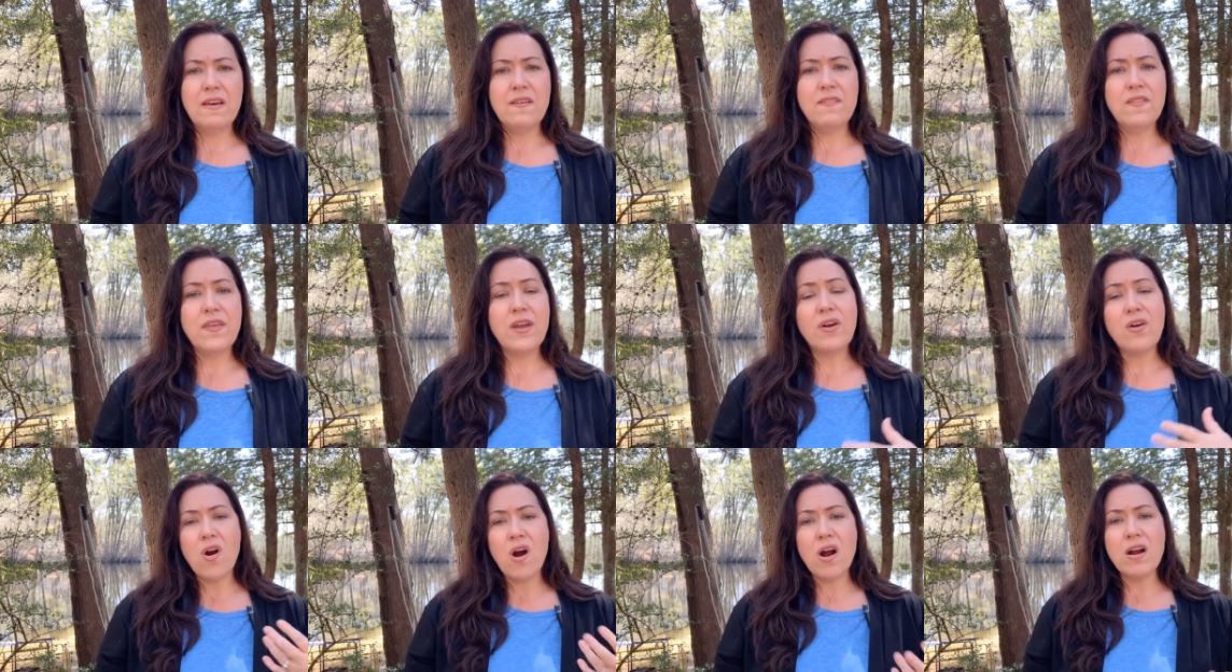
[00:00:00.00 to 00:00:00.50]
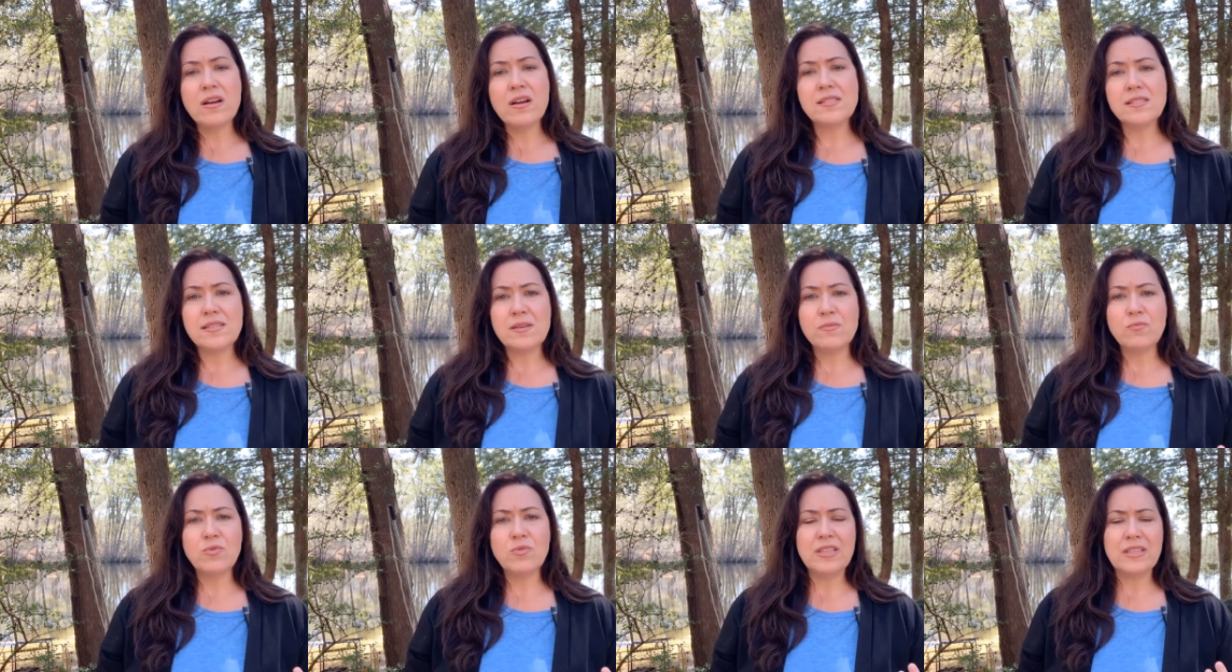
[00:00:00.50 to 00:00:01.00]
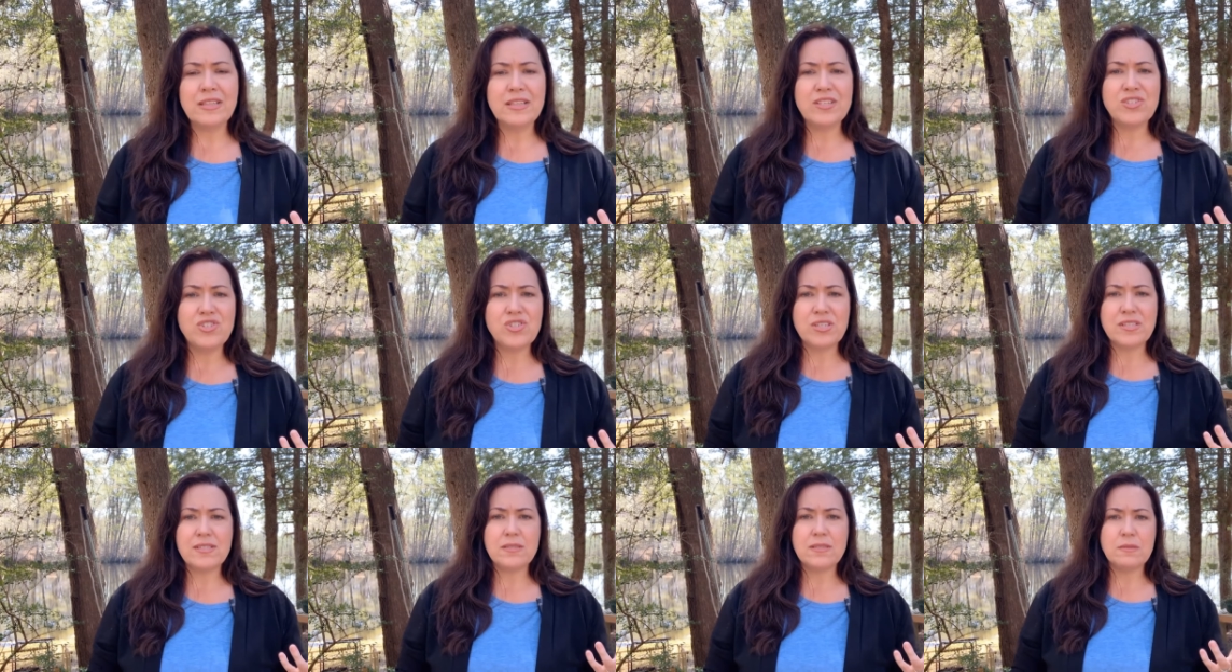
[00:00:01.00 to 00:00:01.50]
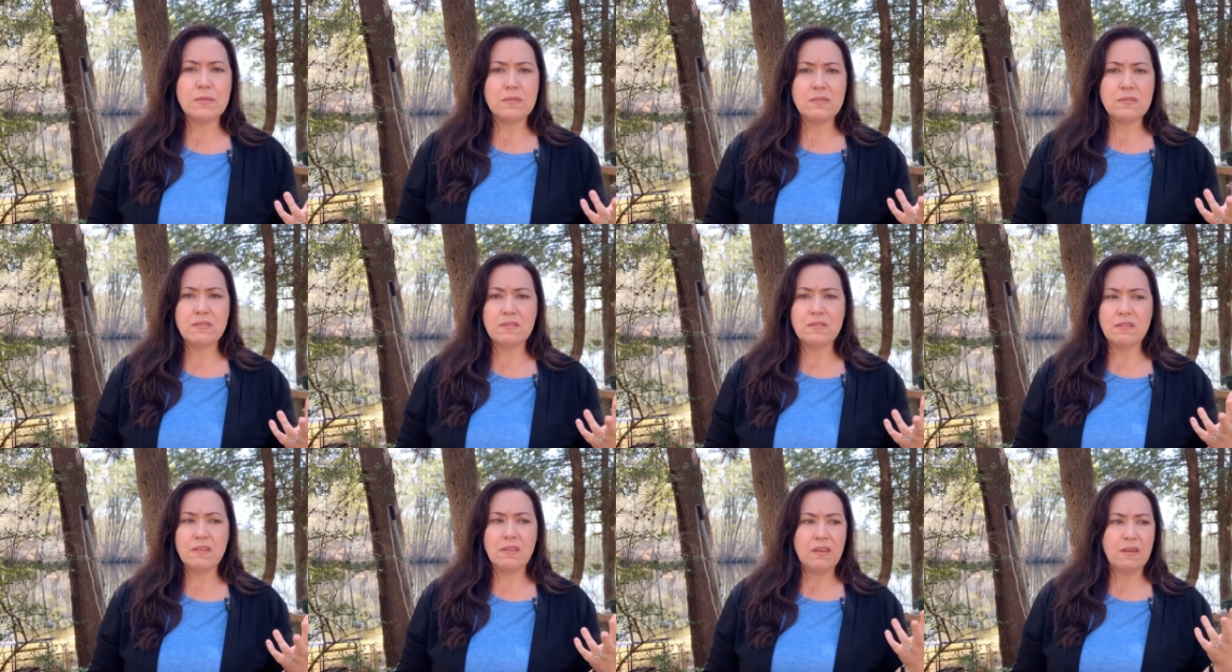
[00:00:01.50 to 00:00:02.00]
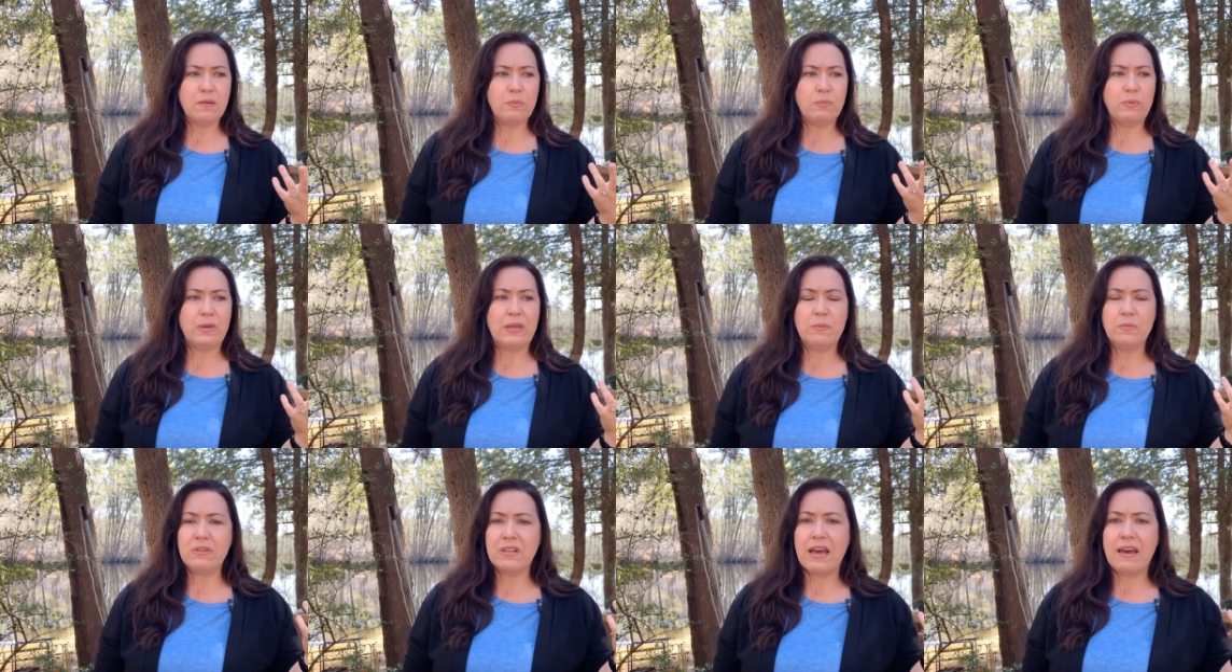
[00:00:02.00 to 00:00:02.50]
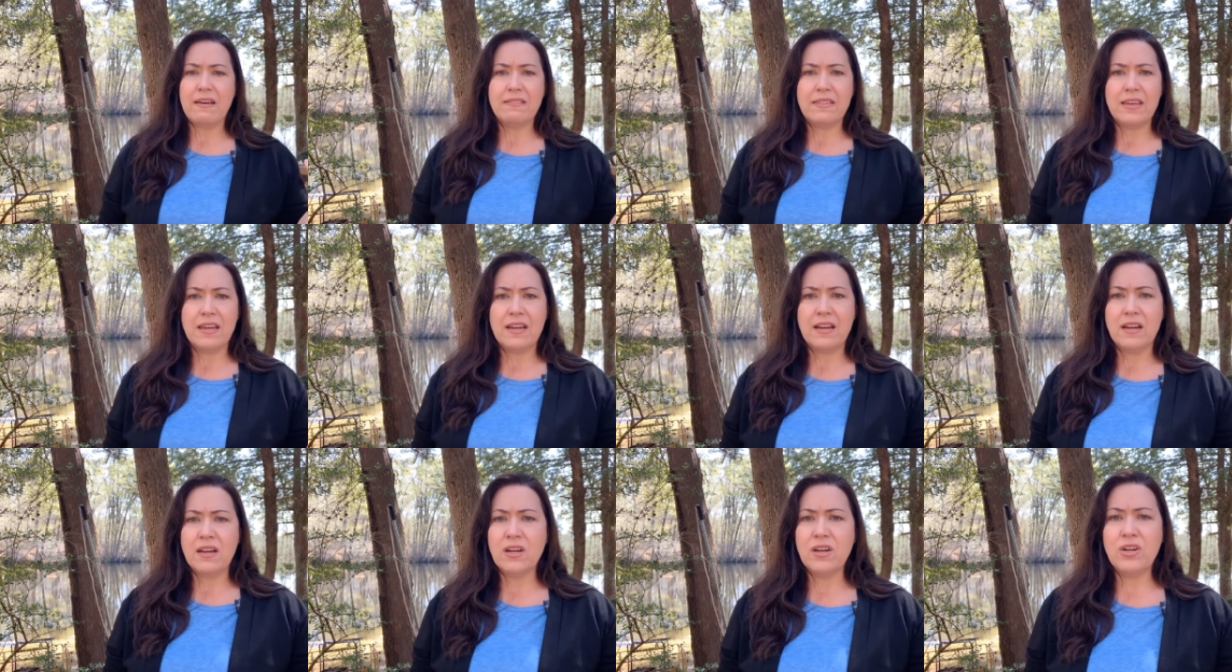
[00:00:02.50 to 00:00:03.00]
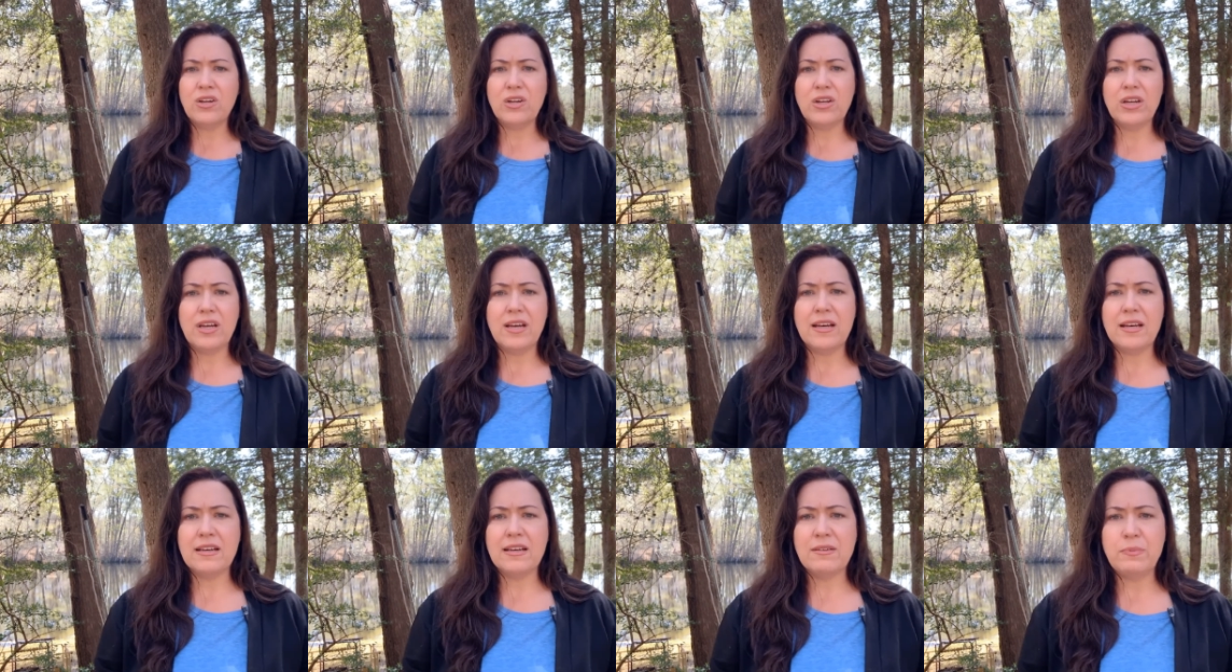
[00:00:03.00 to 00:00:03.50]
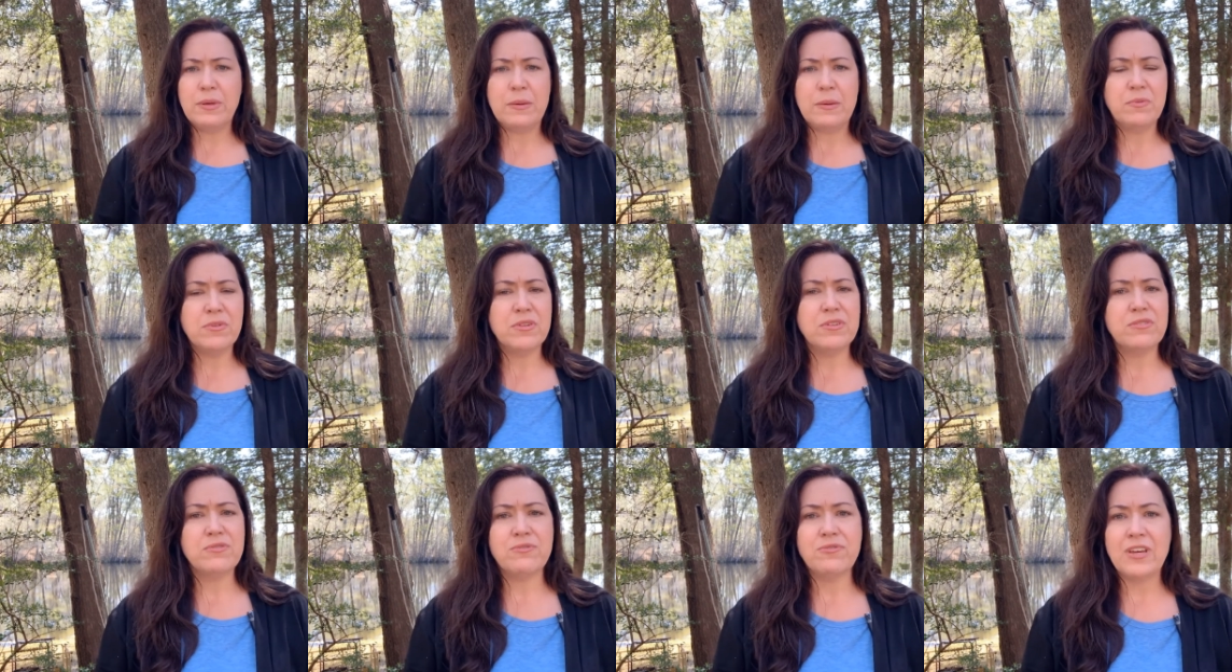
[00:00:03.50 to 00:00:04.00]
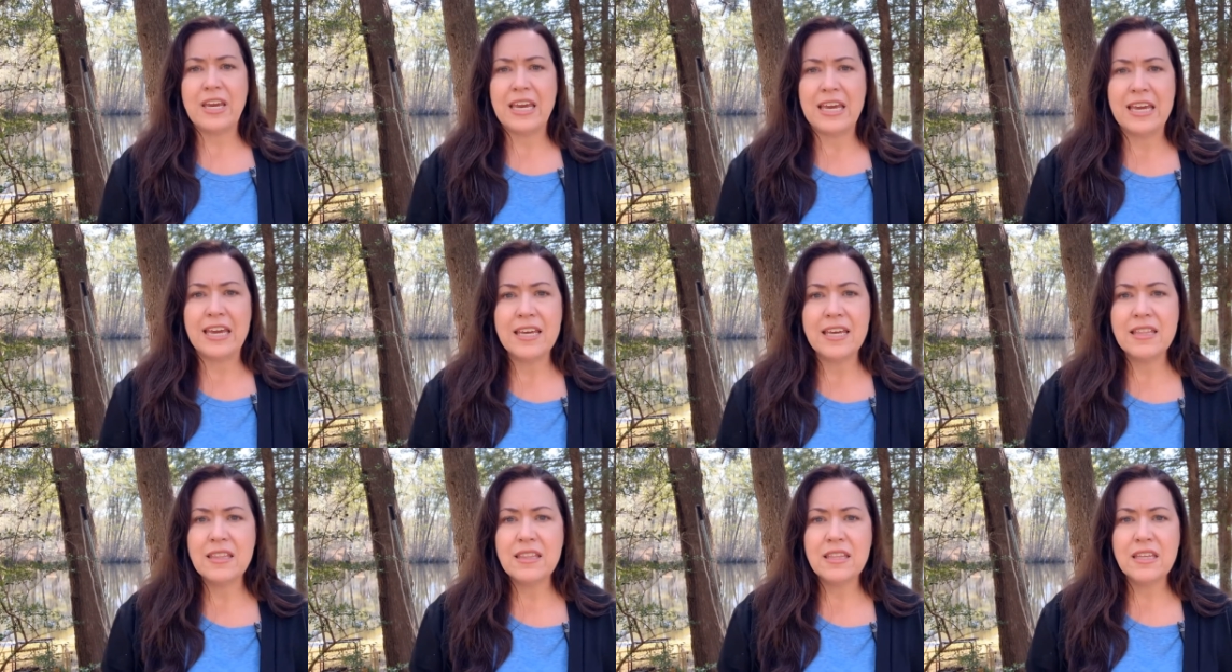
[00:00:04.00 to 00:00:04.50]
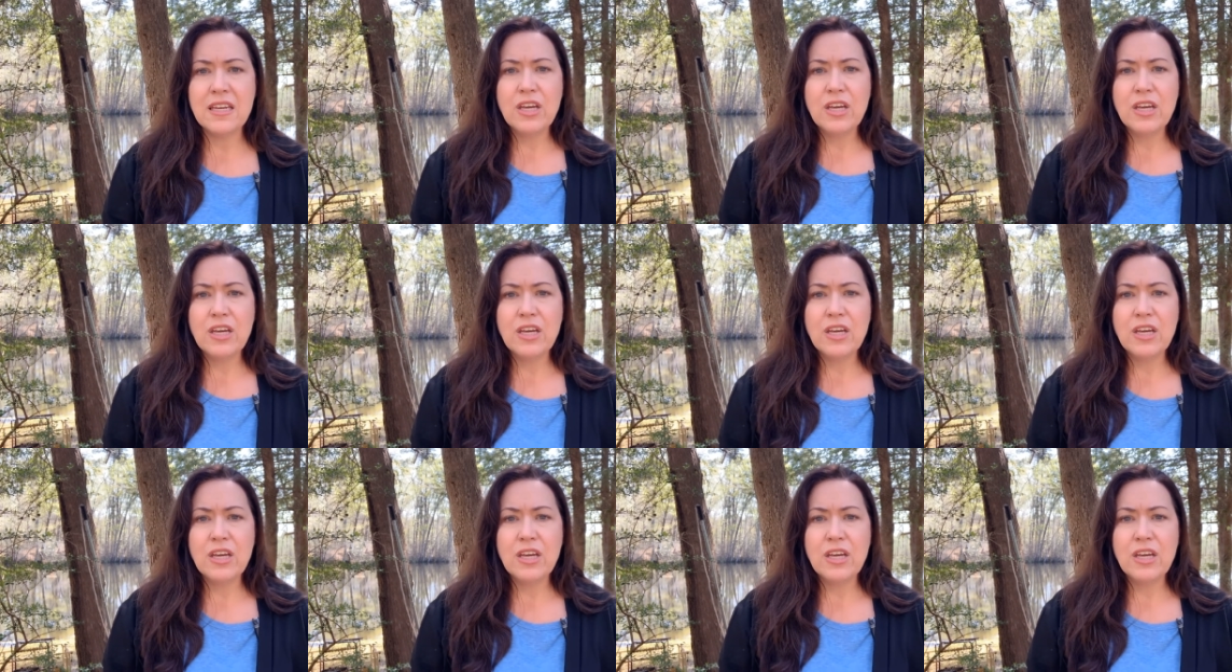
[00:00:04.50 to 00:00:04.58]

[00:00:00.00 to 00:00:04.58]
There are some religious people out there, people of faith,